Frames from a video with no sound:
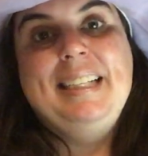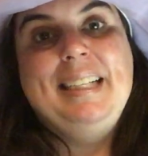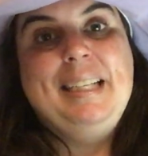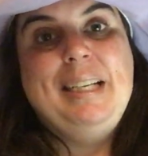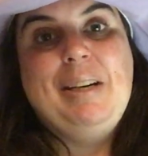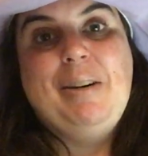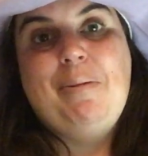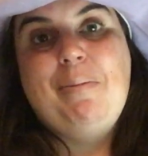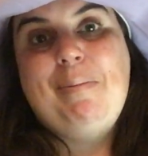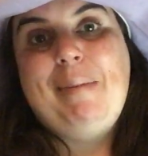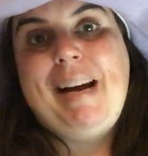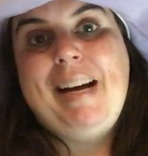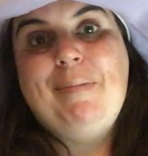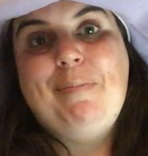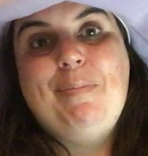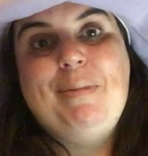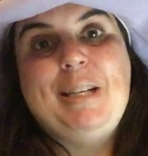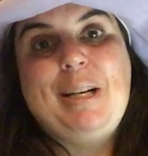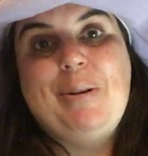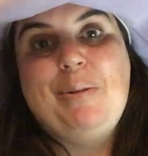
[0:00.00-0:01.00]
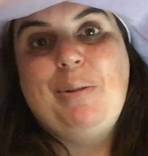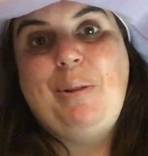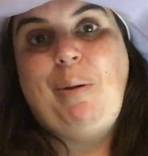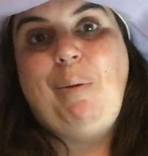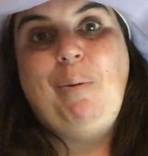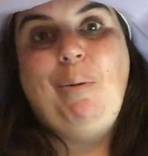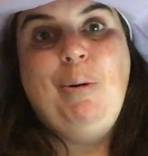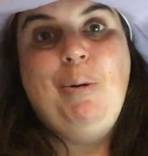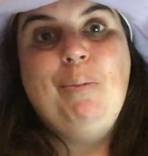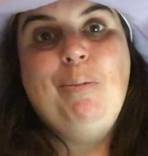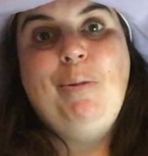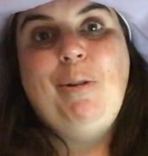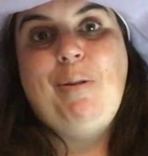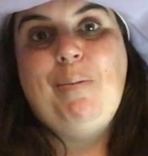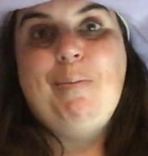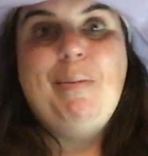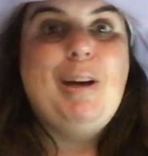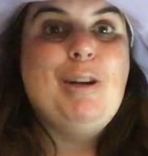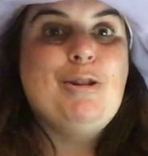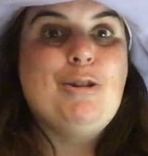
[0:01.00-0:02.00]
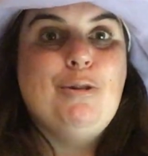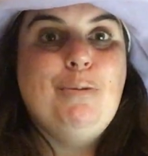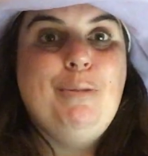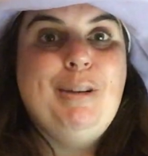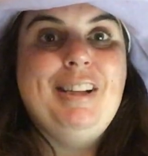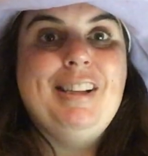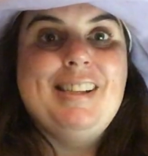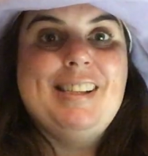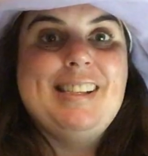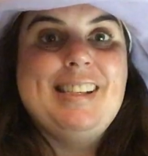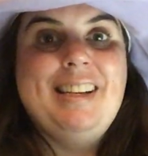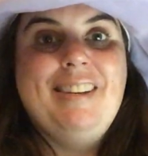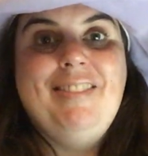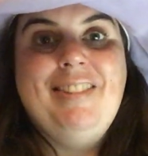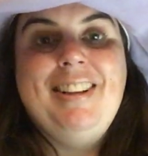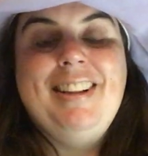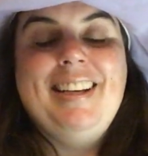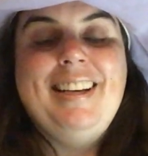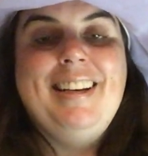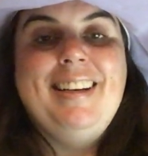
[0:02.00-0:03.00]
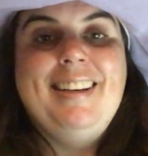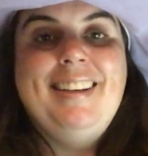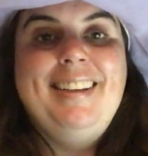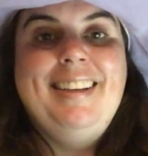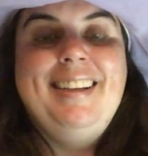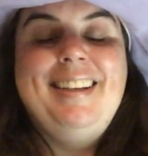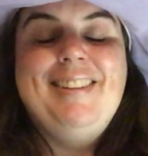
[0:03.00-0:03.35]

you know, mapped out the room with measurements and everything.